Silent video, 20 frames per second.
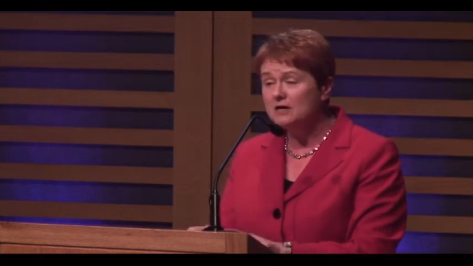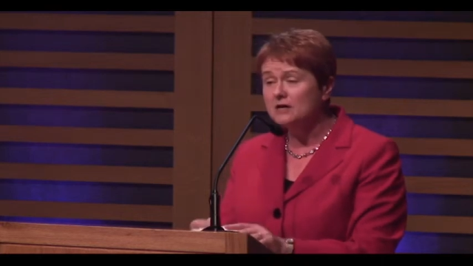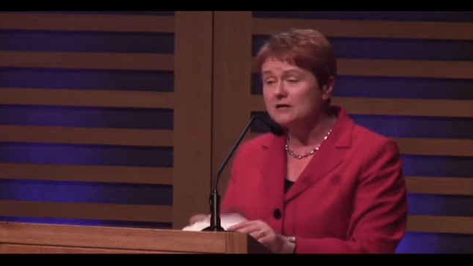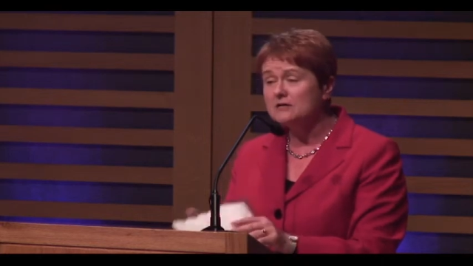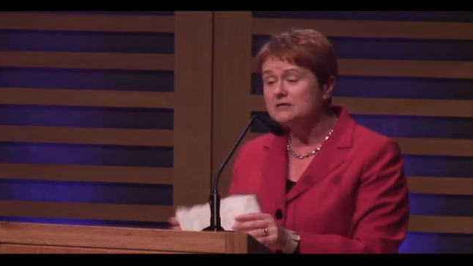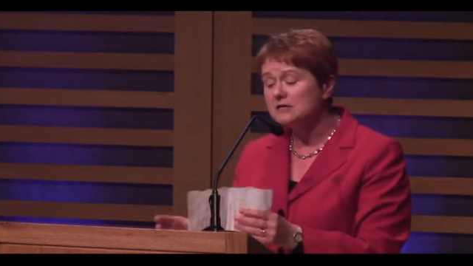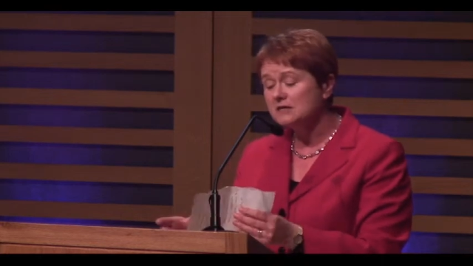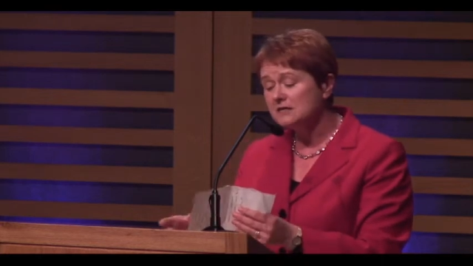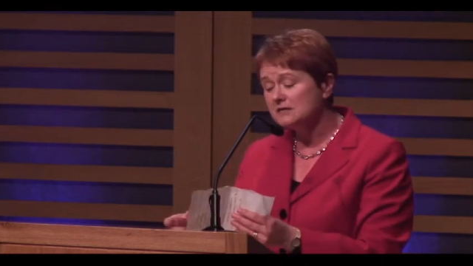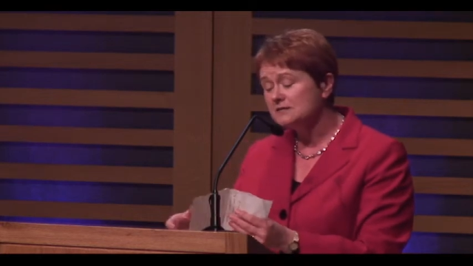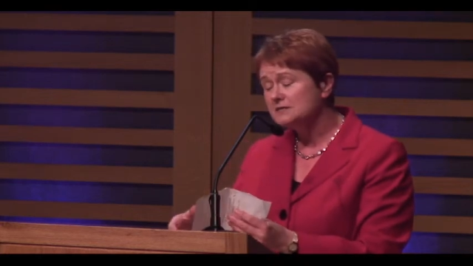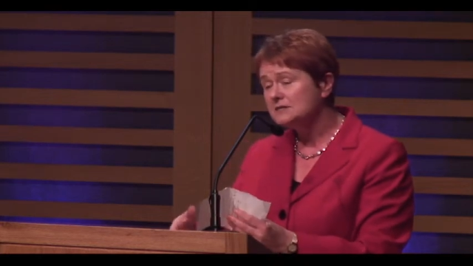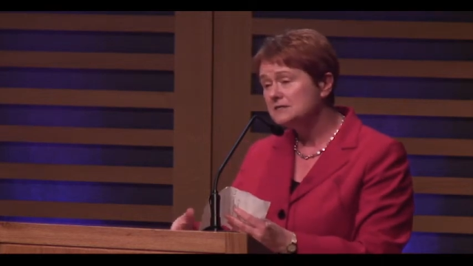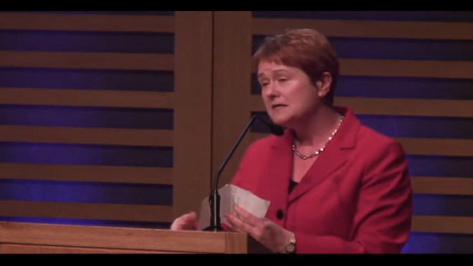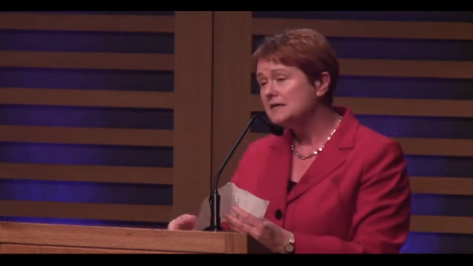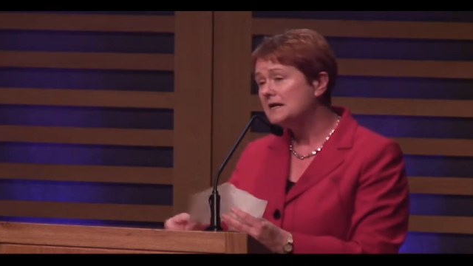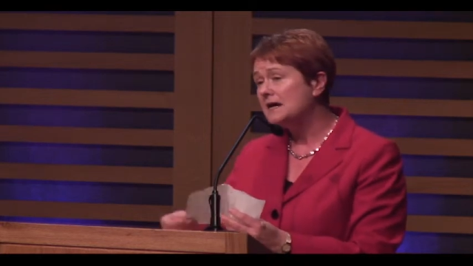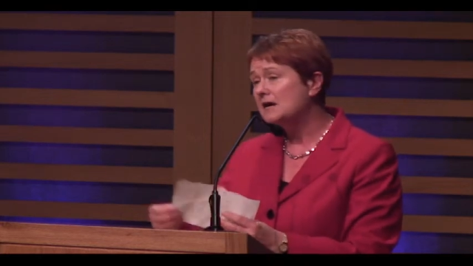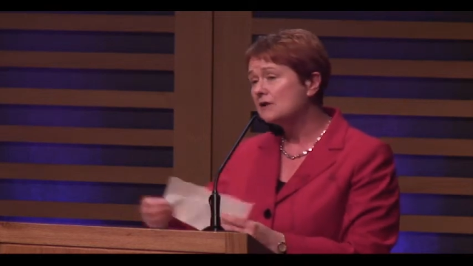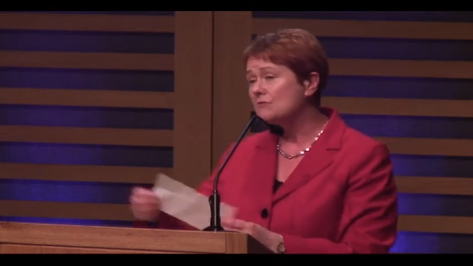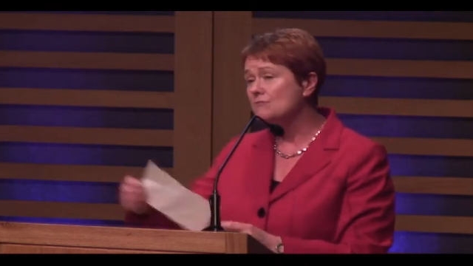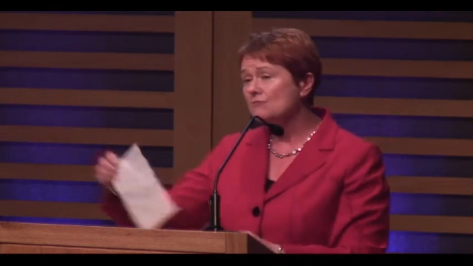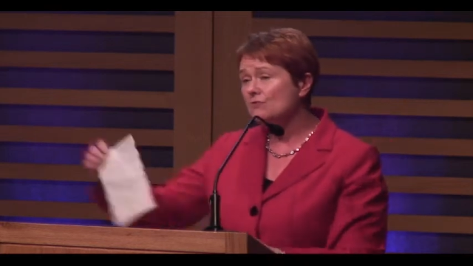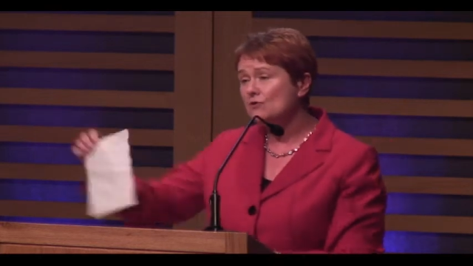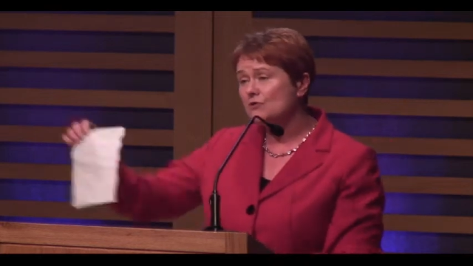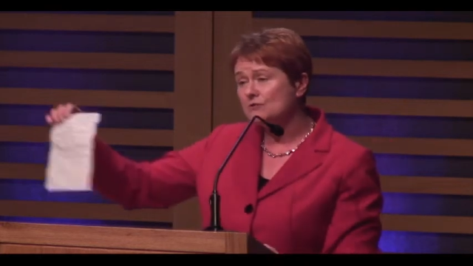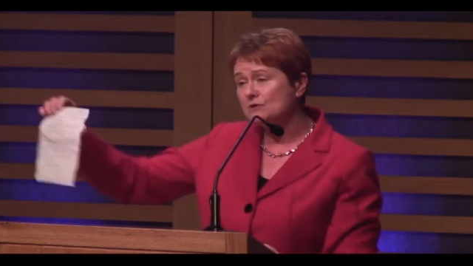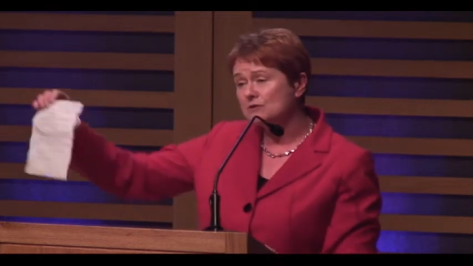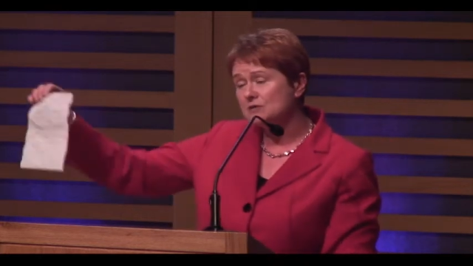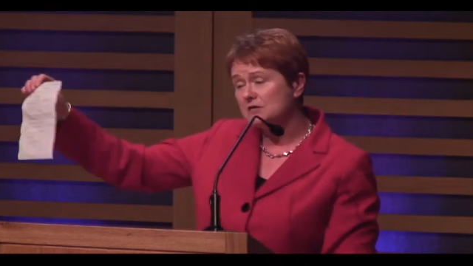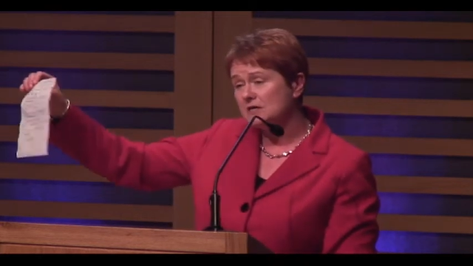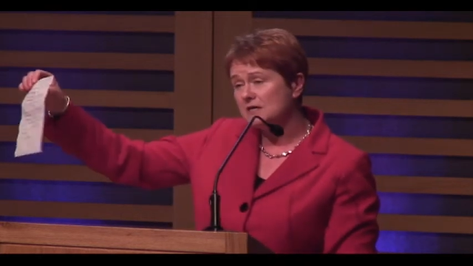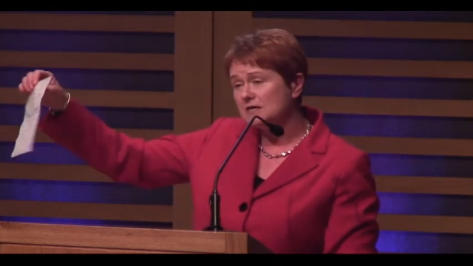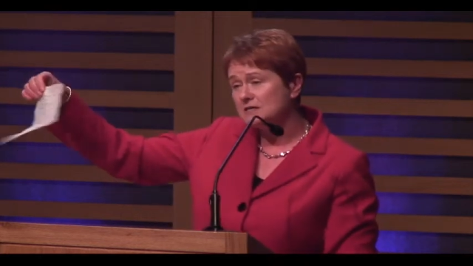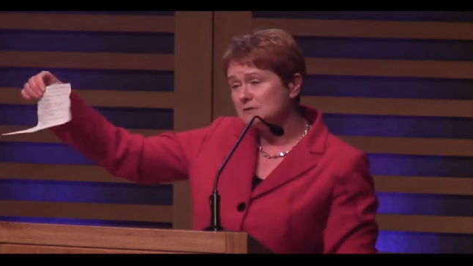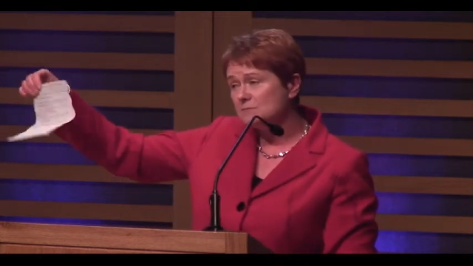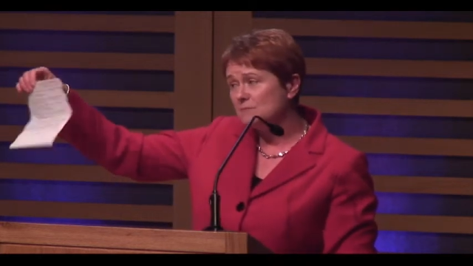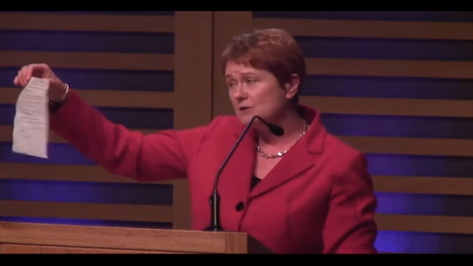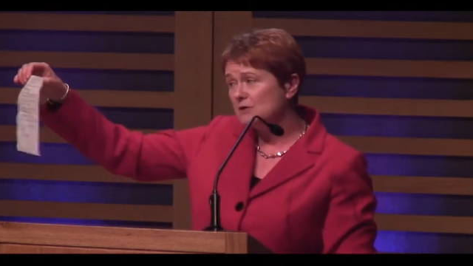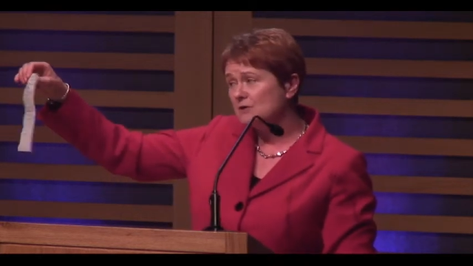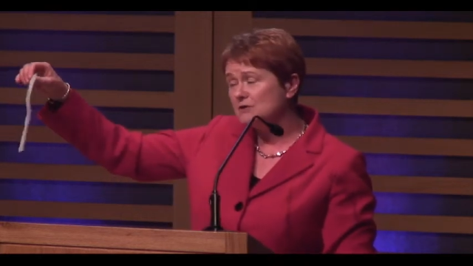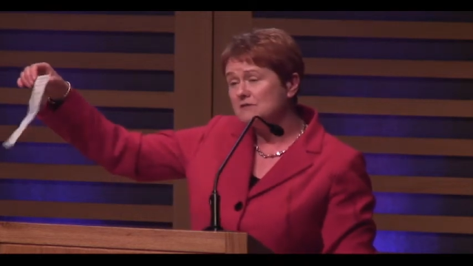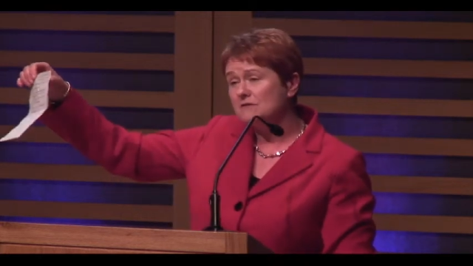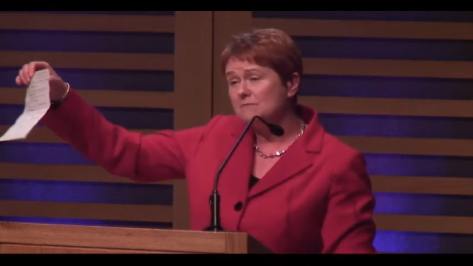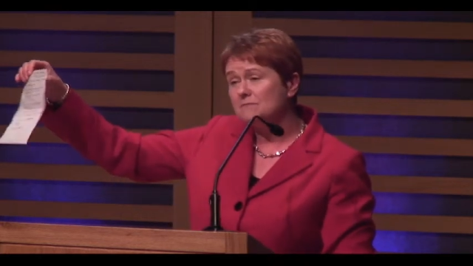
And you can see how raw it is because